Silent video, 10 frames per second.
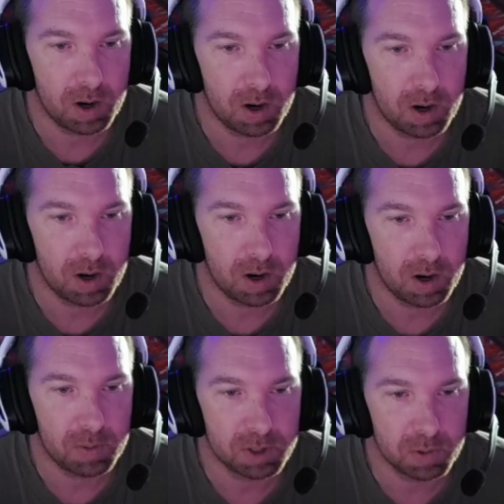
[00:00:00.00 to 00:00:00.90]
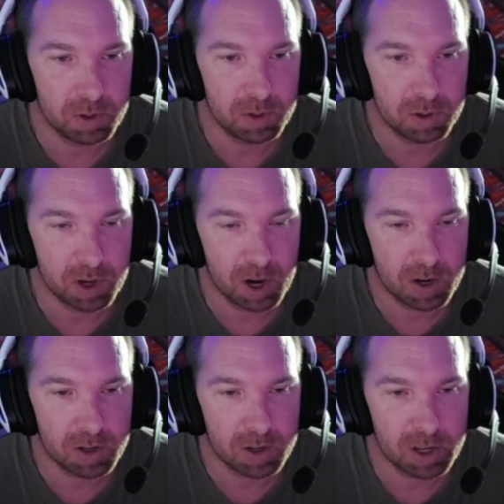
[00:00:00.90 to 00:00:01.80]
So you can do the
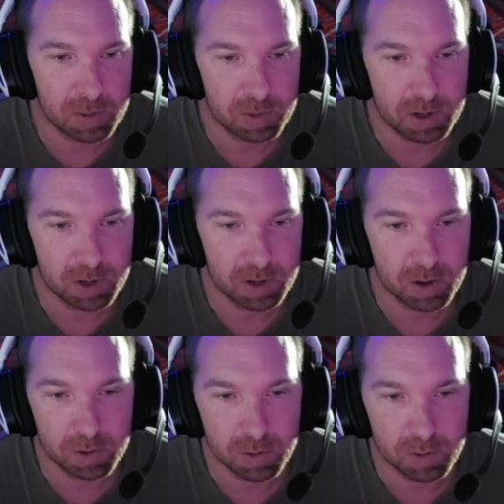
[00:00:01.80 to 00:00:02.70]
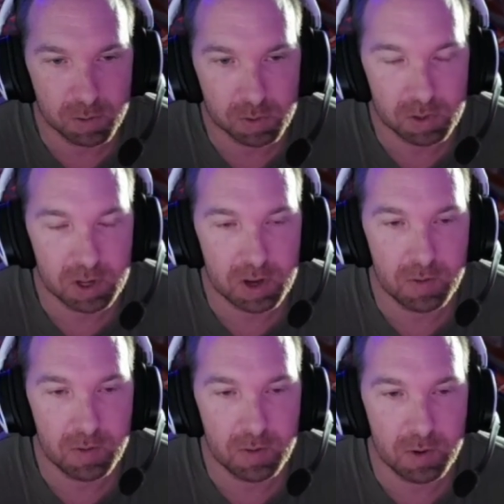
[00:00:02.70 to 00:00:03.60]
contracts. I'm guessing those will give you
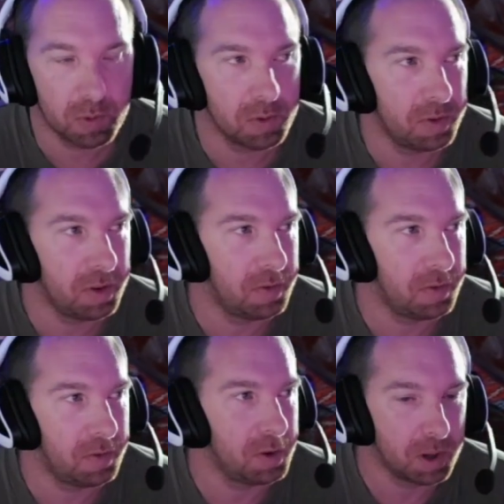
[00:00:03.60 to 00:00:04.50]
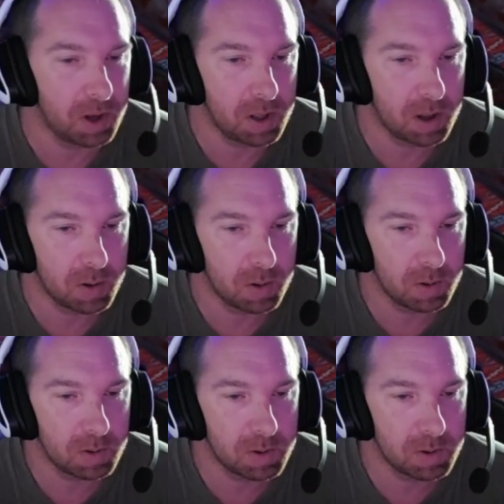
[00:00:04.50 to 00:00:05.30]
opals if you complete those.